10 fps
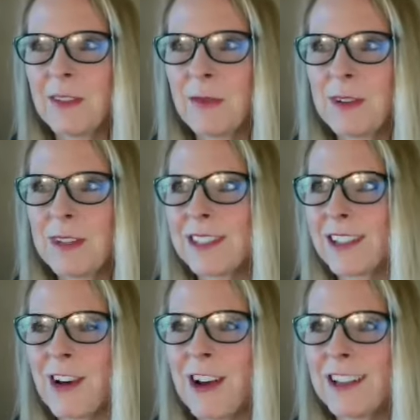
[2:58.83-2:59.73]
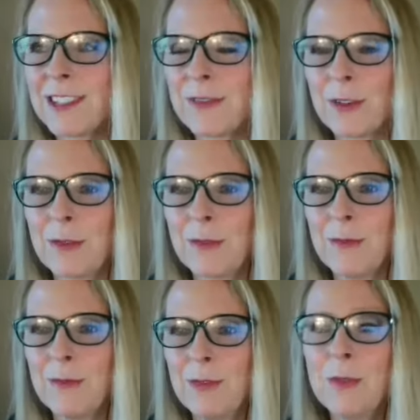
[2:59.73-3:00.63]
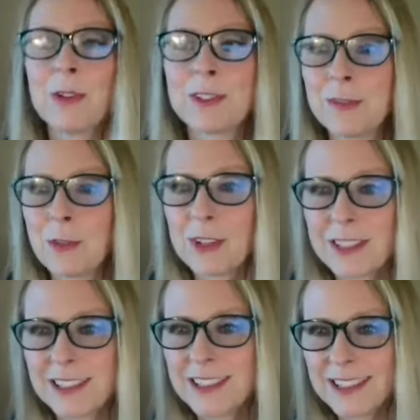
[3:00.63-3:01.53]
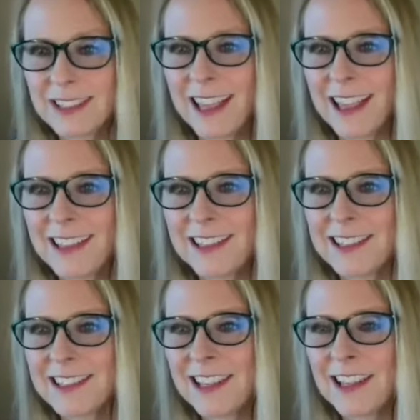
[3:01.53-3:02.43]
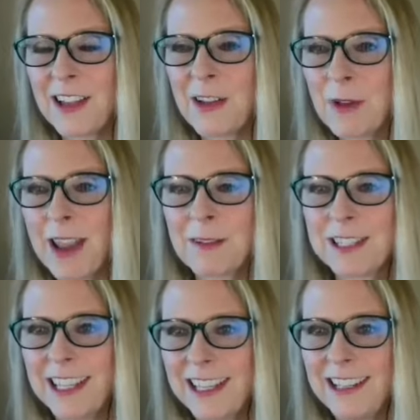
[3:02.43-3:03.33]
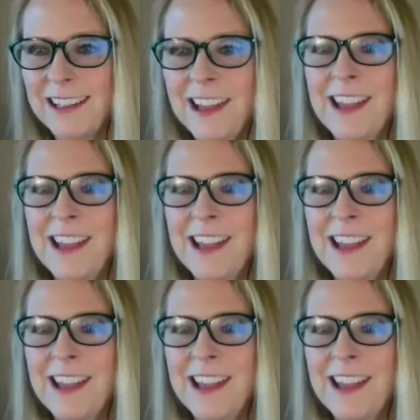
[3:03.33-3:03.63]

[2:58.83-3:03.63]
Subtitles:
was the cause for numerous divorces when I was a kid.